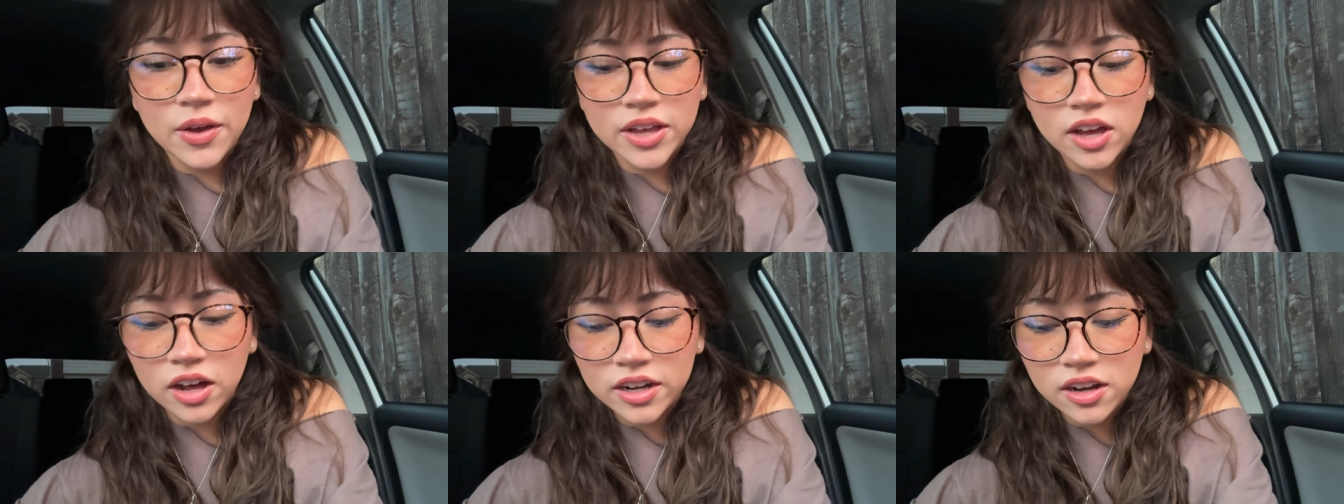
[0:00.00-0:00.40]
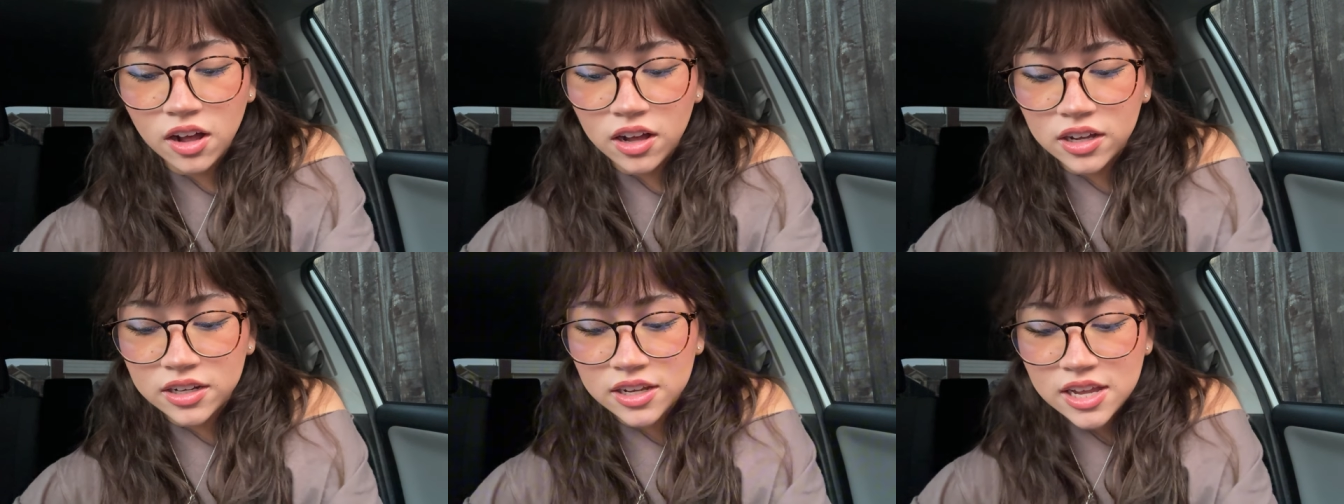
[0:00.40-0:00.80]
I got it
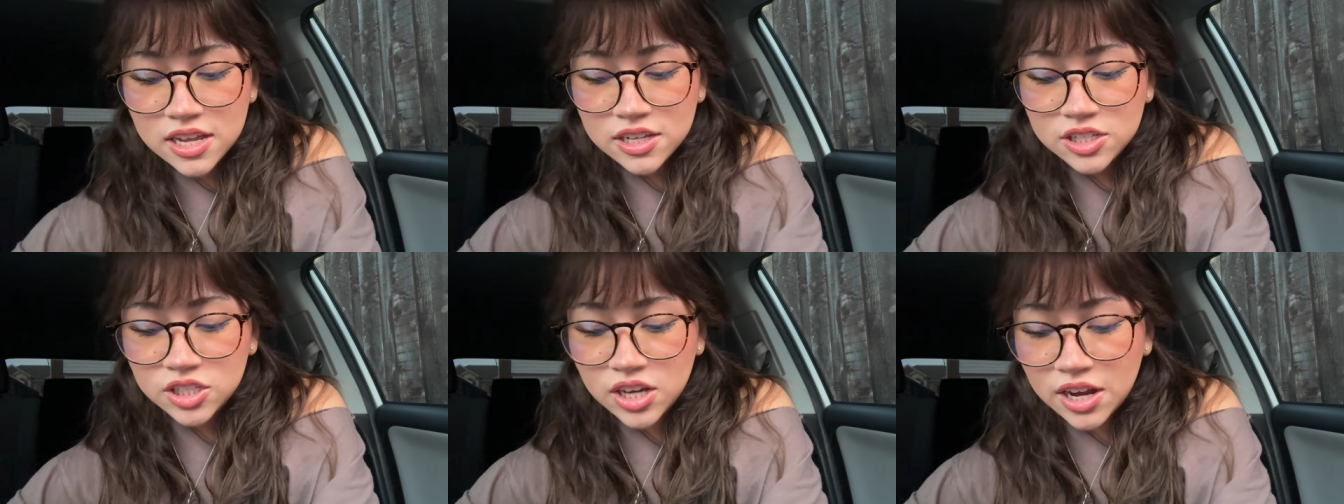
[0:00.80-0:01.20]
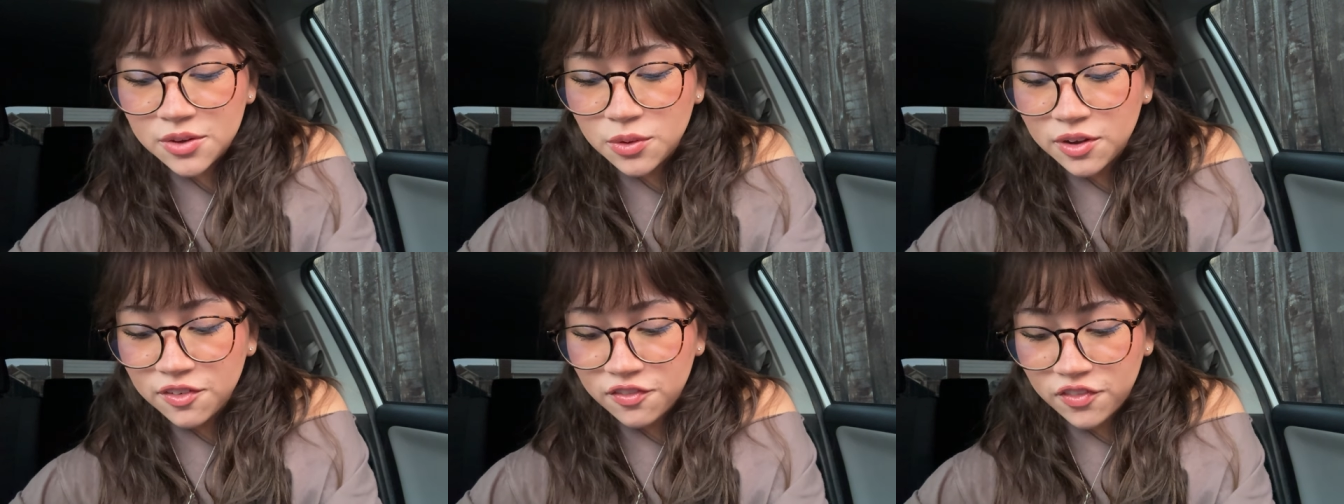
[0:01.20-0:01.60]
on
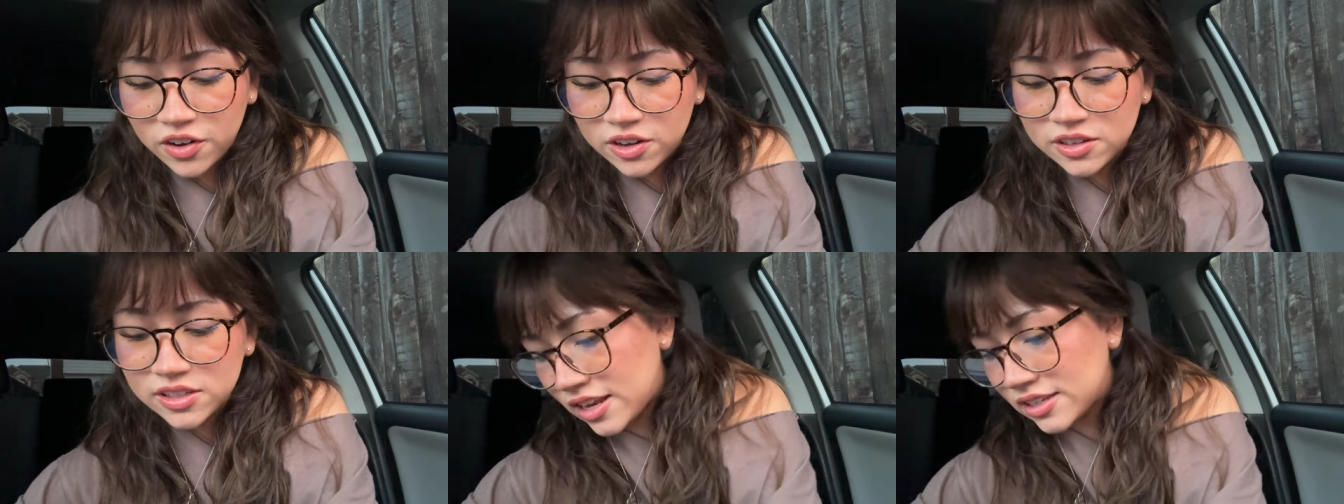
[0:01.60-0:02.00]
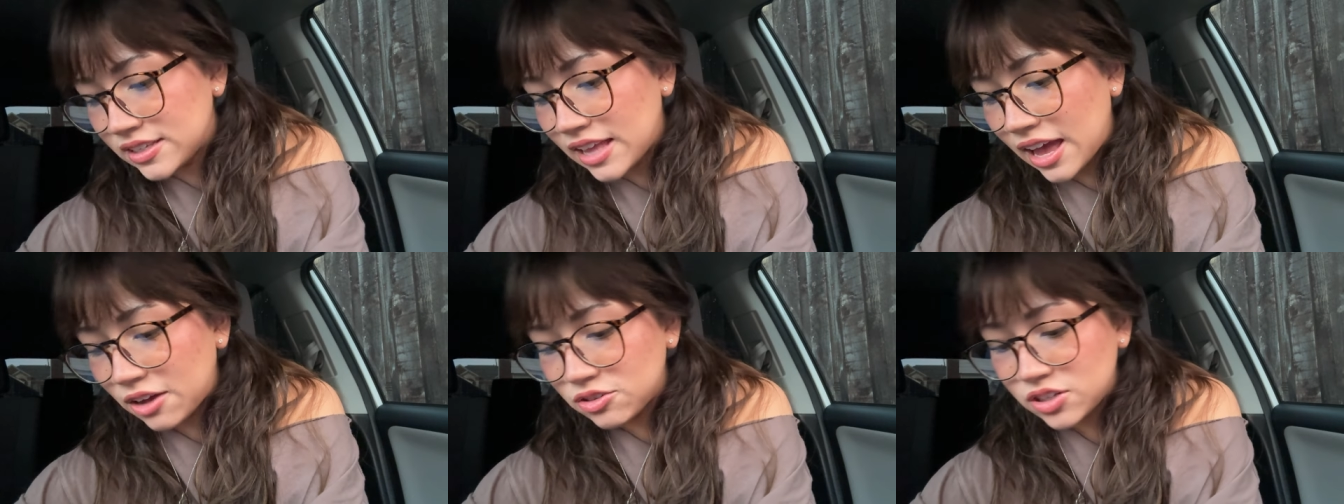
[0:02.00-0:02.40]
January first. It's
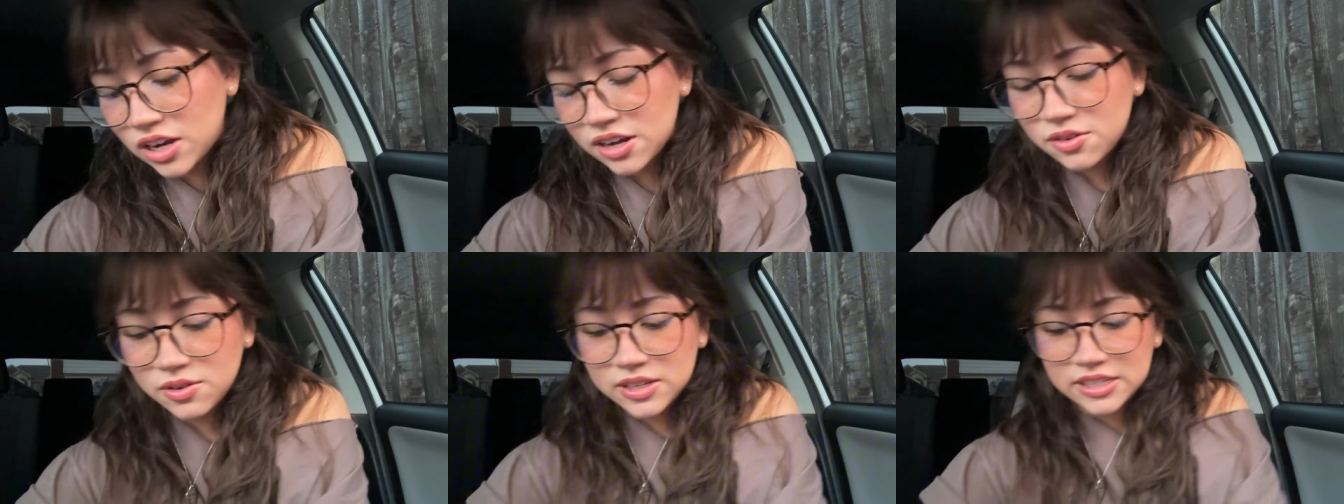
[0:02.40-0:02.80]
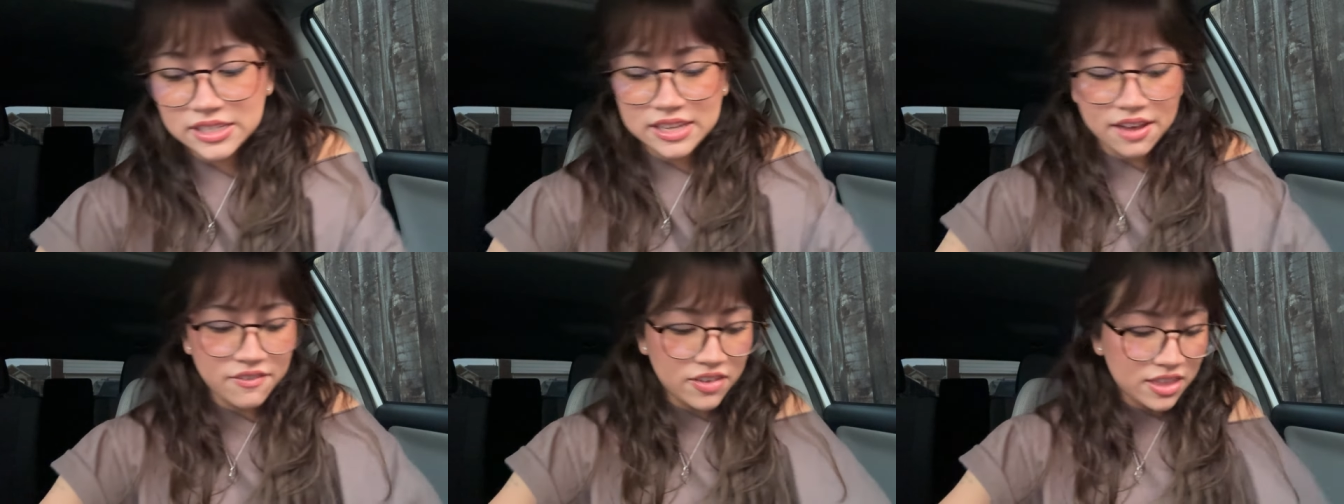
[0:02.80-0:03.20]
now January
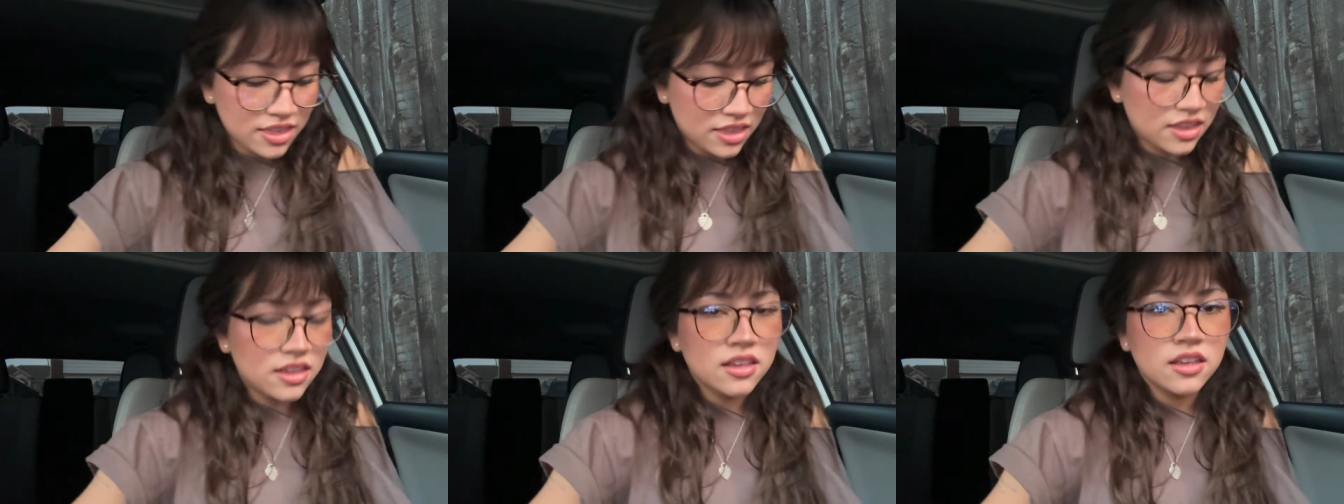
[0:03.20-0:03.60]
seventh.